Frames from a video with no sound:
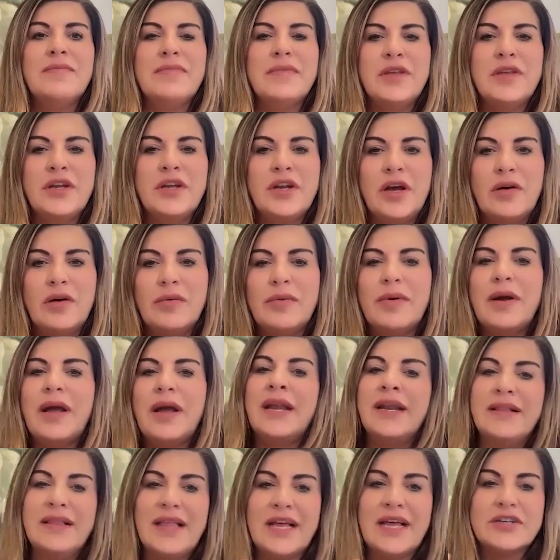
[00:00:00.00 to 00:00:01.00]
you know,
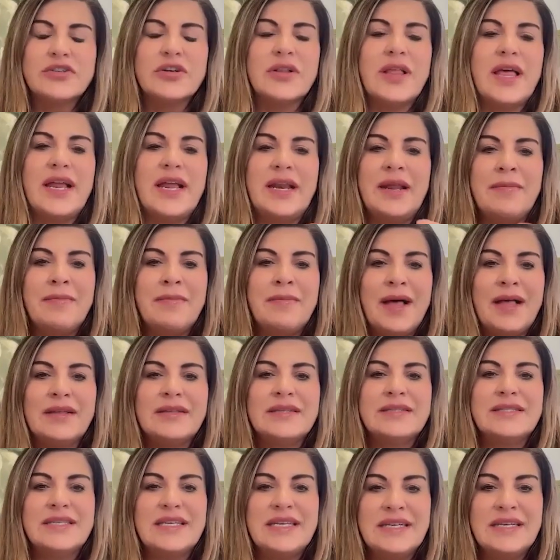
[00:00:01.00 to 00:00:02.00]
an electrolyte
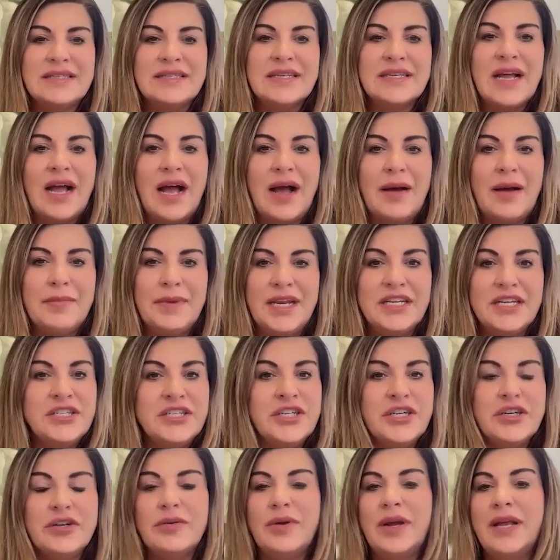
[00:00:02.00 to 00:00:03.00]
imbalance is a common
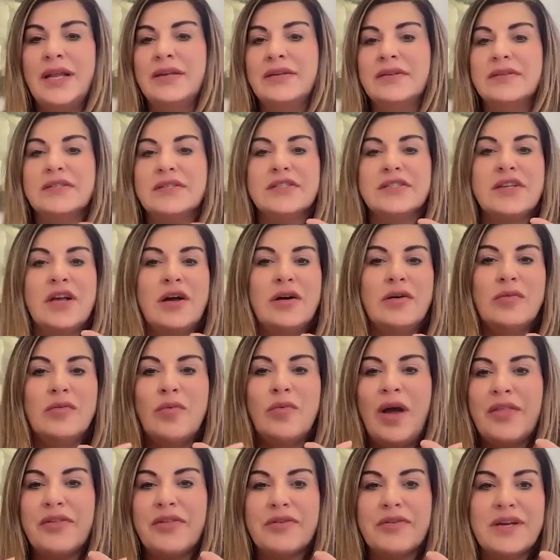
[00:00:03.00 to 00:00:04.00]
issue. And so,
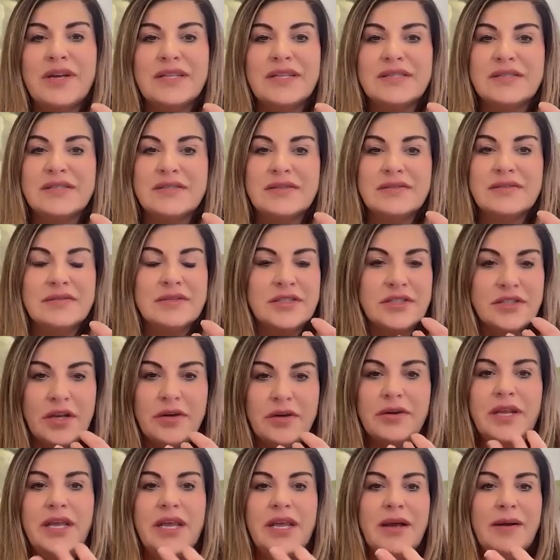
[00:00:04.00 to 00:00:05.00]
whether it's
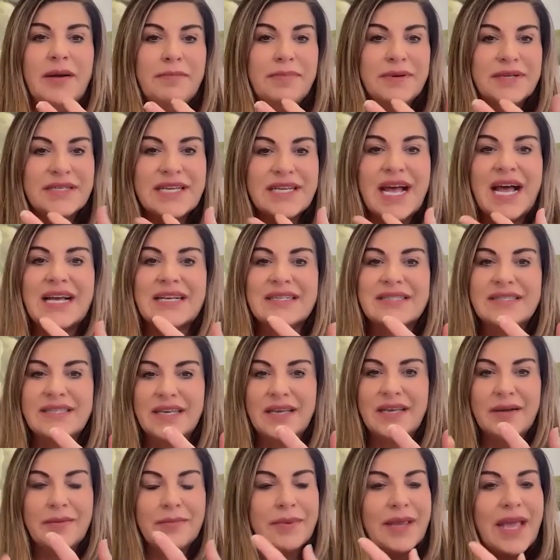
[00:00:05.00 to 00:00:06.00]
sodium,
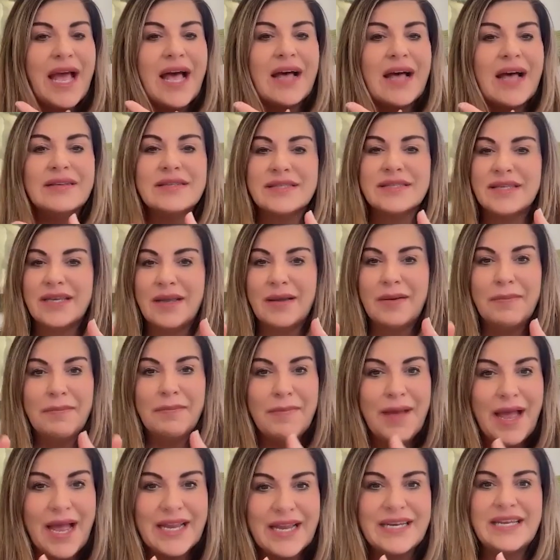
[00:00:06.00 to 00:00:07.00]
potassium,
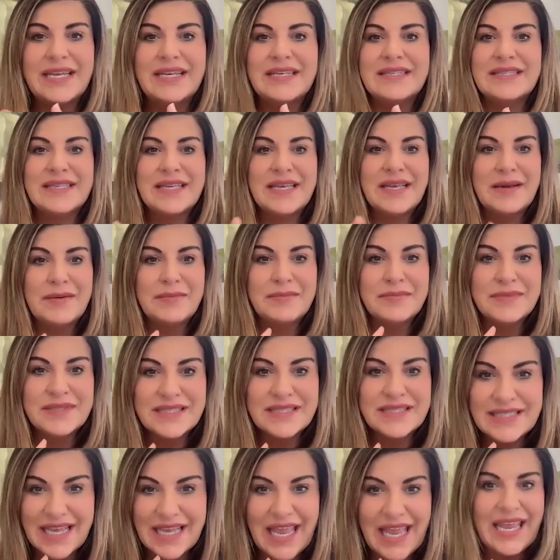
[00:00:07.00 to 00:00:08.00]
calcium, magnesium,
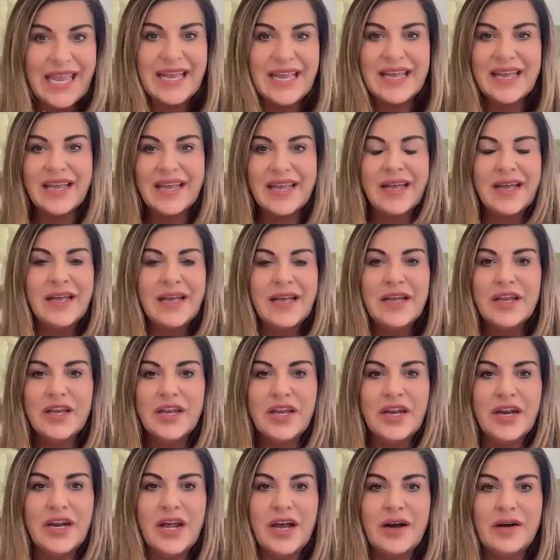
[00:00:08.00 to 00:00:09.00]
zinc,
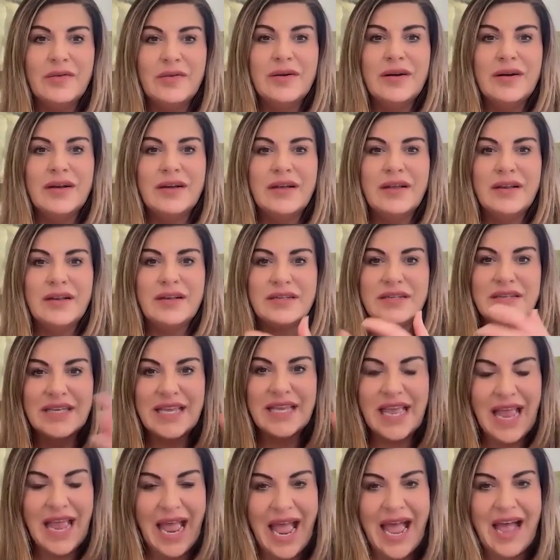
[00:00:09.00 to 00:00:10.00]
you know,
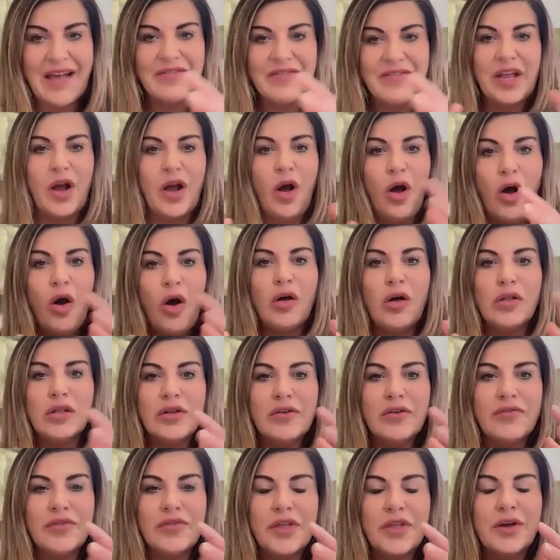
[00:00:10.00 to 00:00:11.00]
get, having all
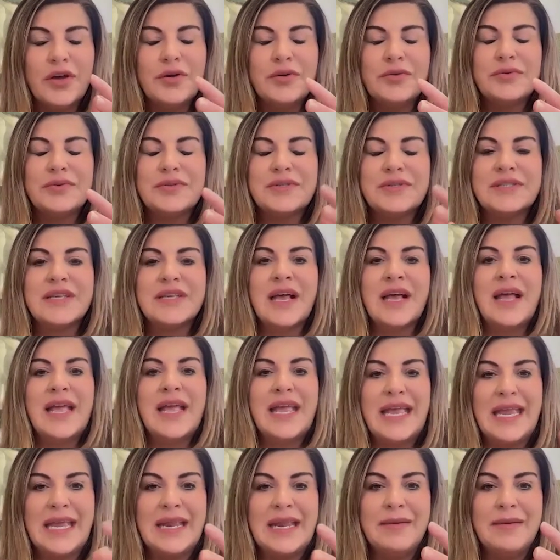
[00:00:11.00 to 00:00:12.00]
of those
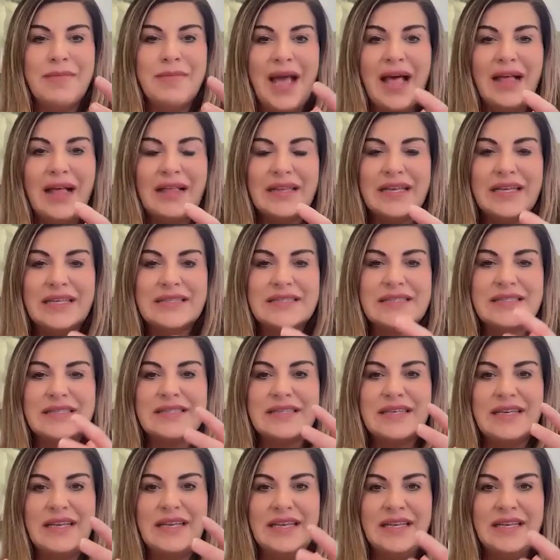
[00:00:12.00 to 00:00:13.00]
in
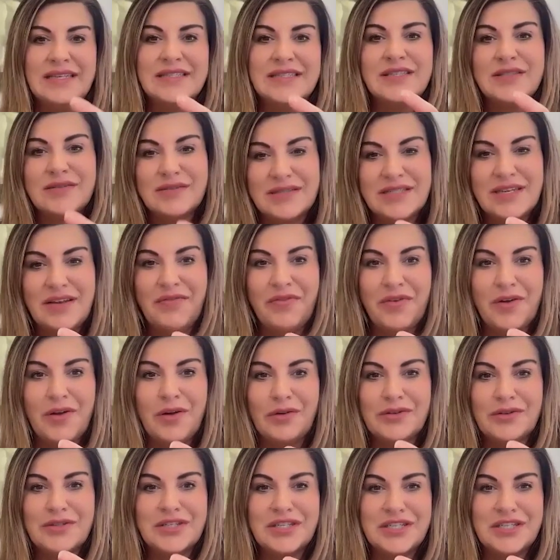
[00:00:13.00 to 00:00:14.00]
balance is
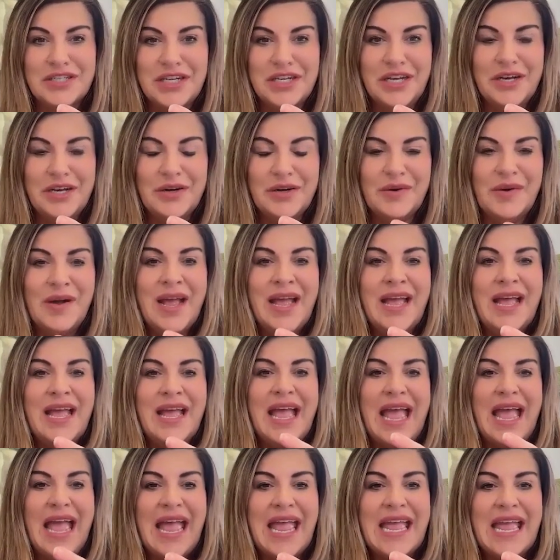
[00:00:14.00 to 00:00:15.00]
difficult to do.
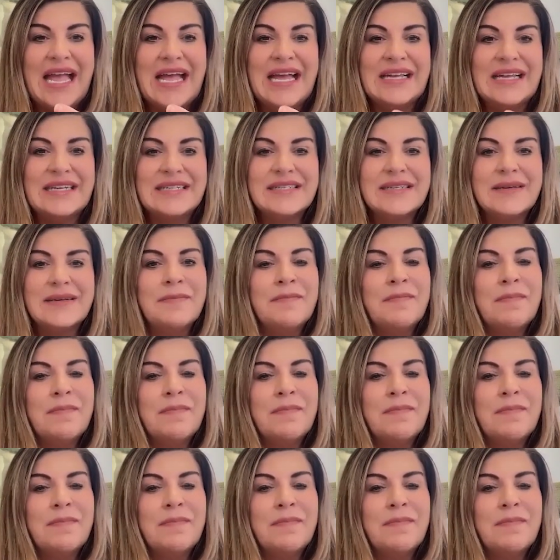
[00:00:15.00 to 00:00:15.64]
And